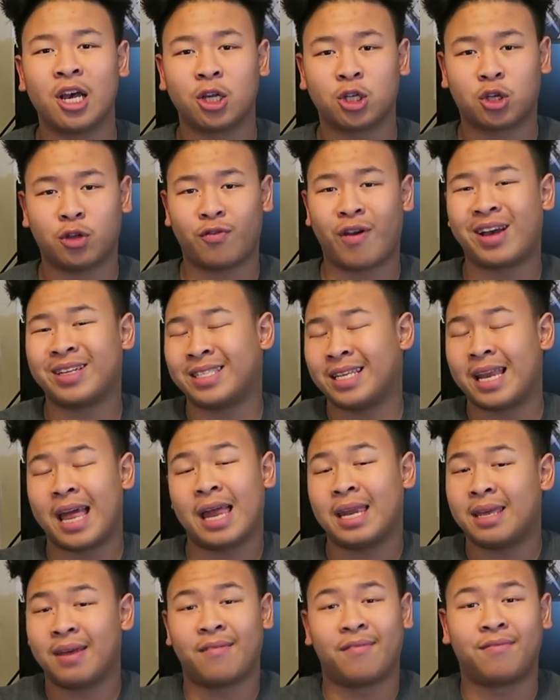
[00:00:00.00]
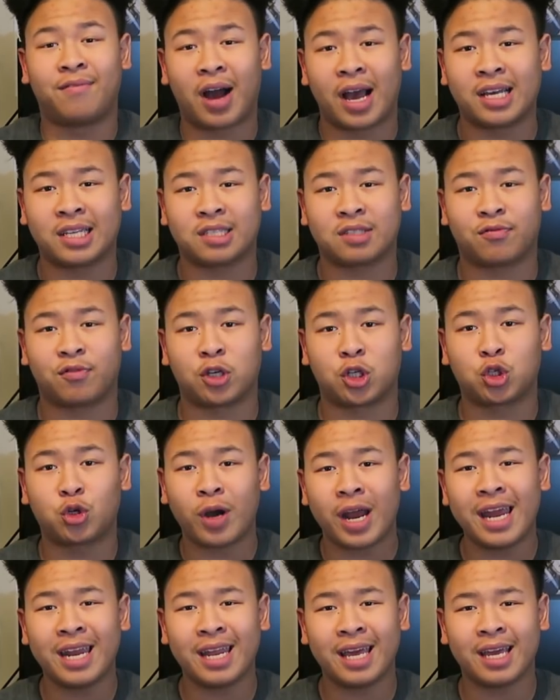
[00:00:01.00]
So if you guys need any advice for
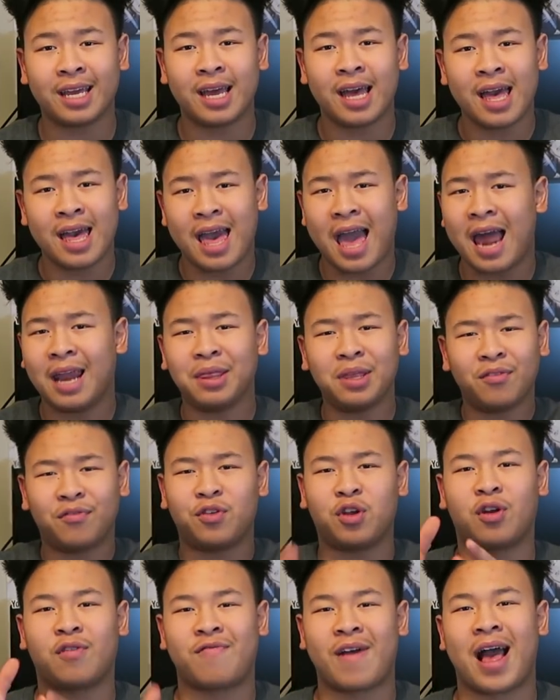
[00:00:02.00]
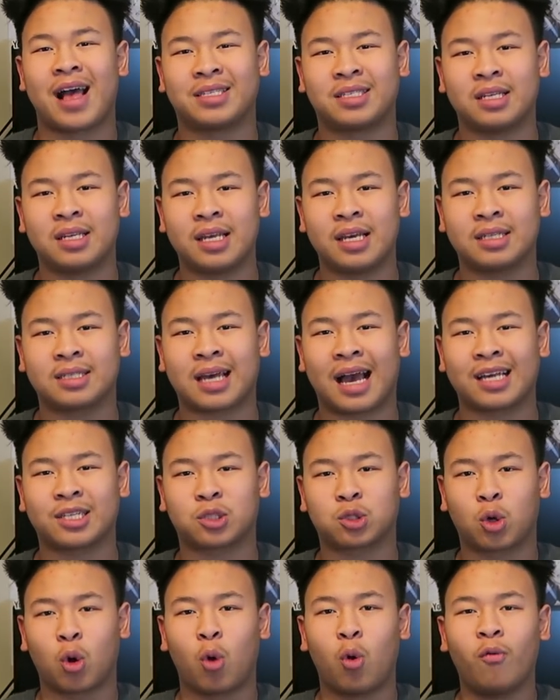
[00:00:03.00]
trading, anything for your fantasy leagues,
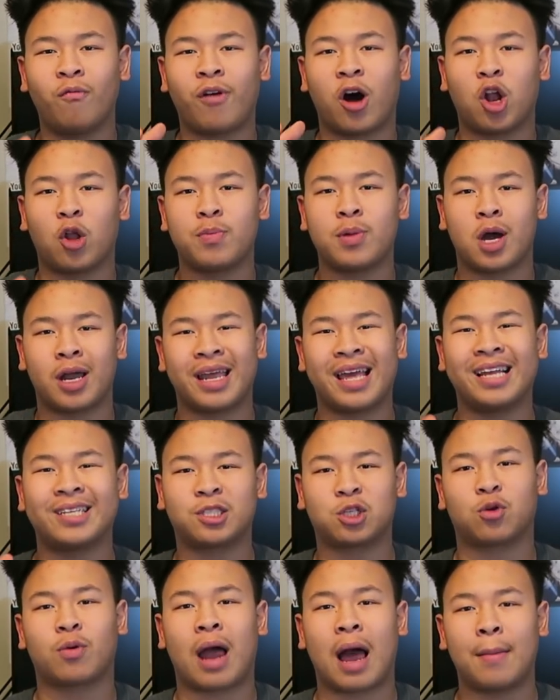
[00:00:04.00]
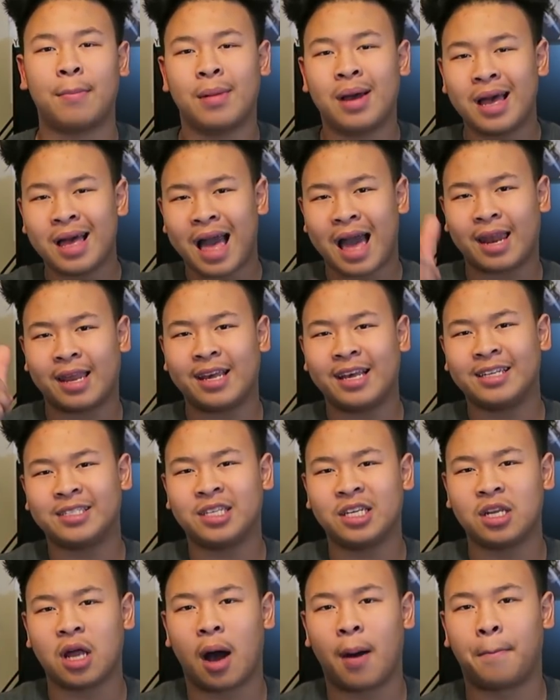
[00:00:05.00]
guys, go follow me on Instagram at
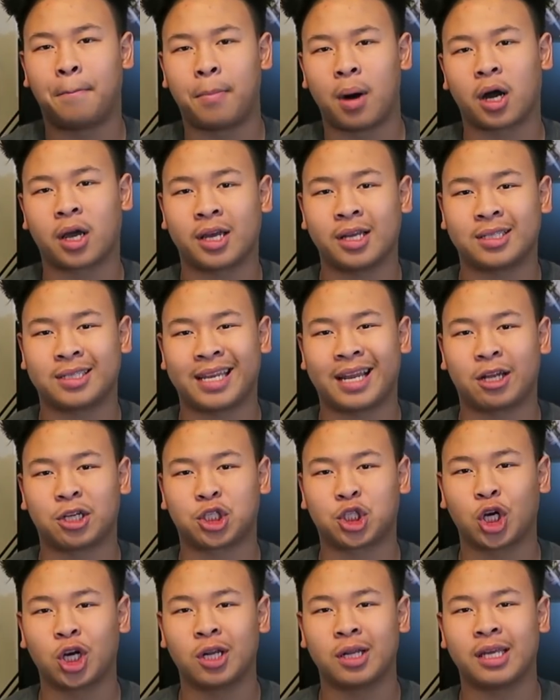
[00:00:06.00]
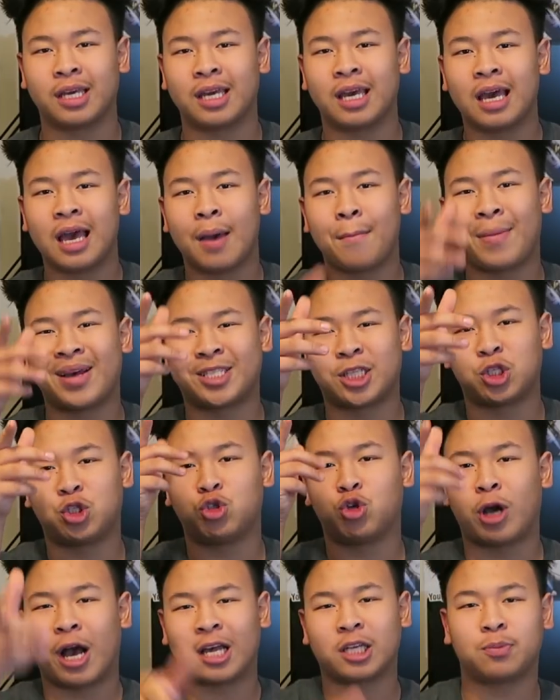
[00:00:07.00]
easy.buckets, and I'll surely message
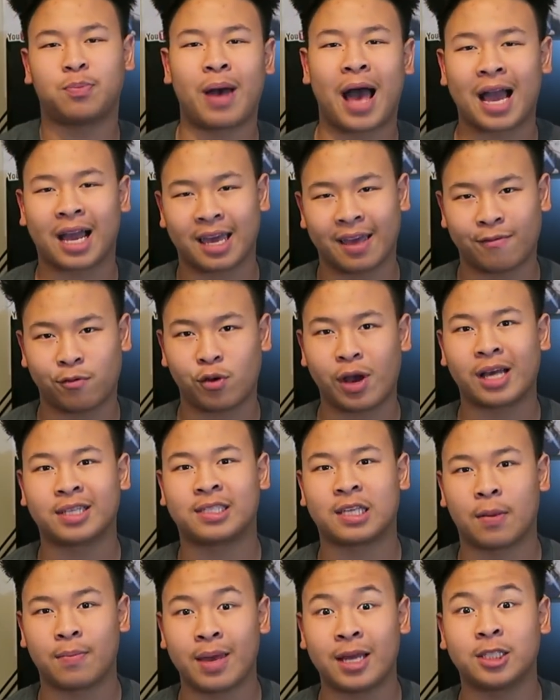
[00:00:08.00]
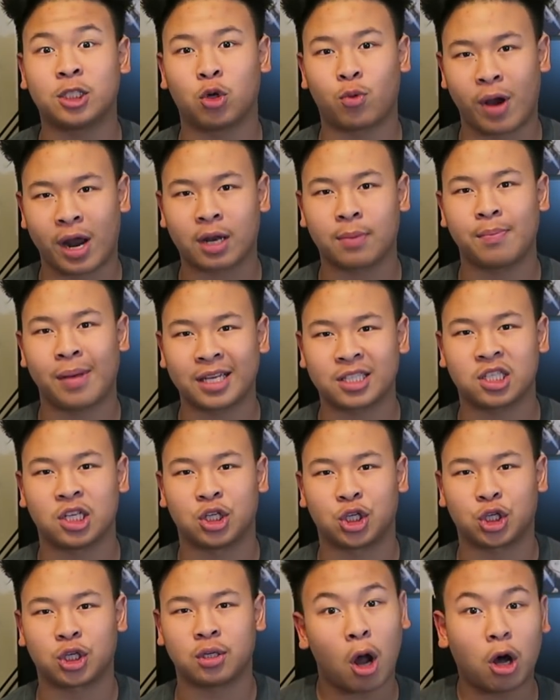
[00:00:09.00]
you guys back if you guys send me a direct
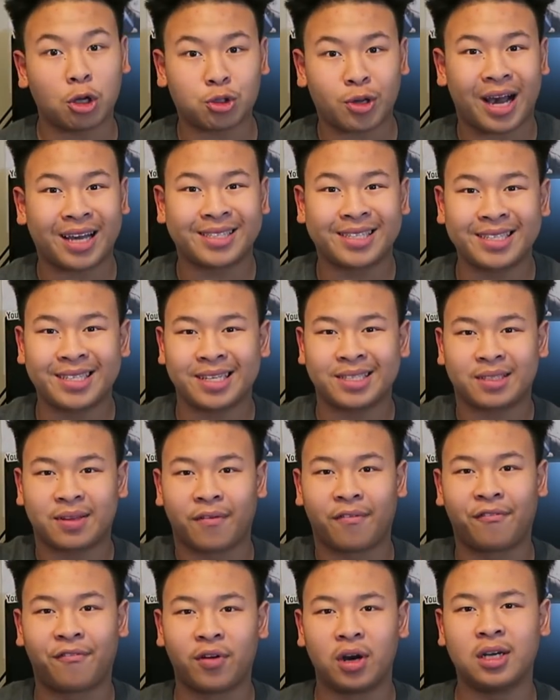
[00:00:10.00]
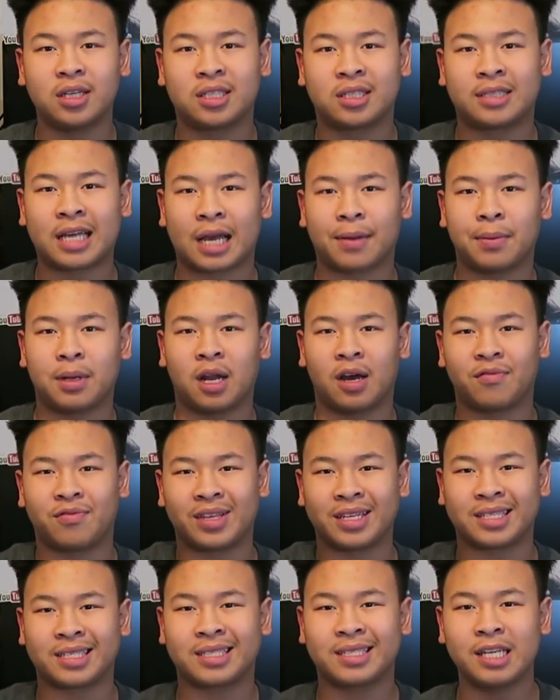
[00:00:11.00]
message. But also, guys, this is the first segment of
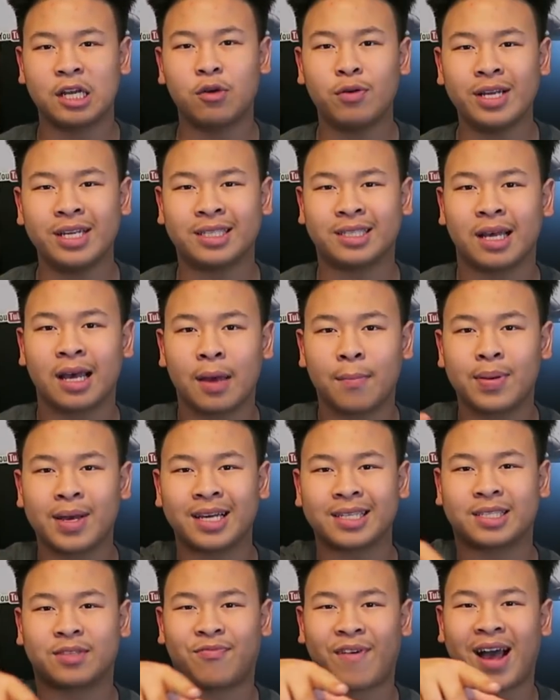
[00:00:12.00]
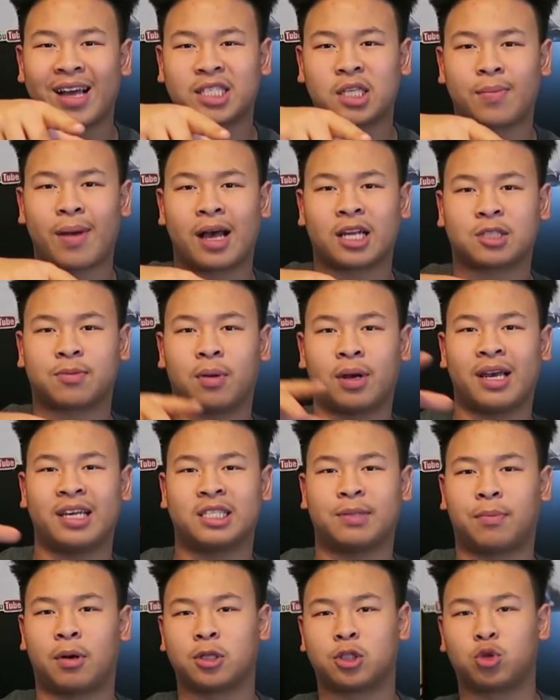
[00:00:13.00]
this series because fantasy basketball
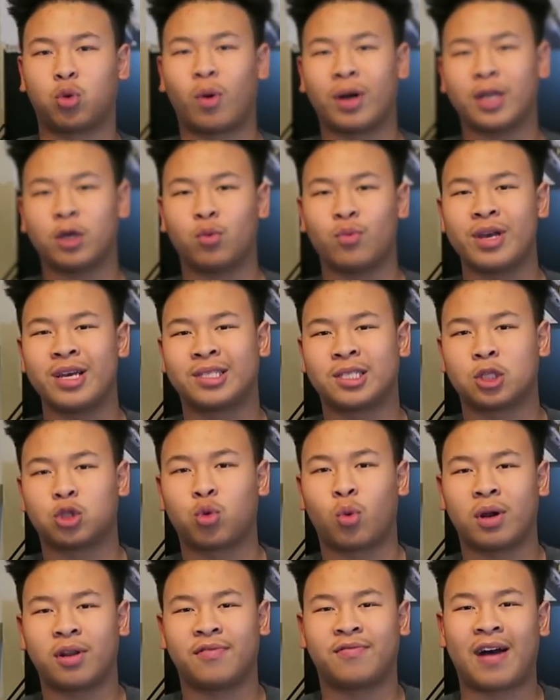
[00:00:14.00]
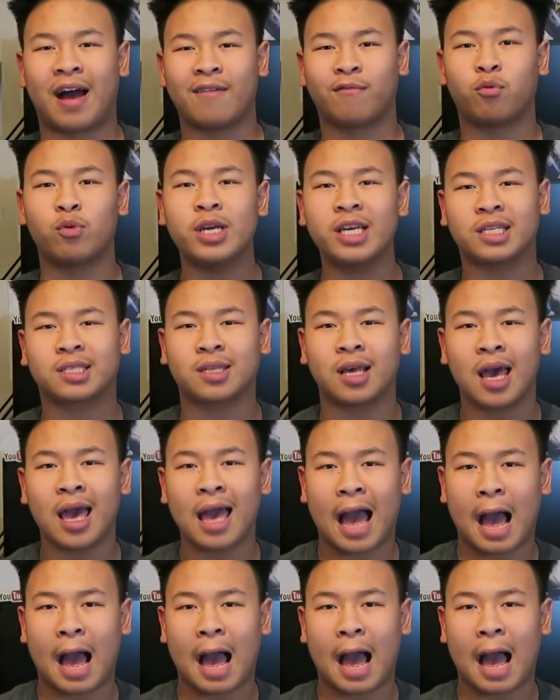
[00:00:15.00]
is about 20 weeks to 25 weeks.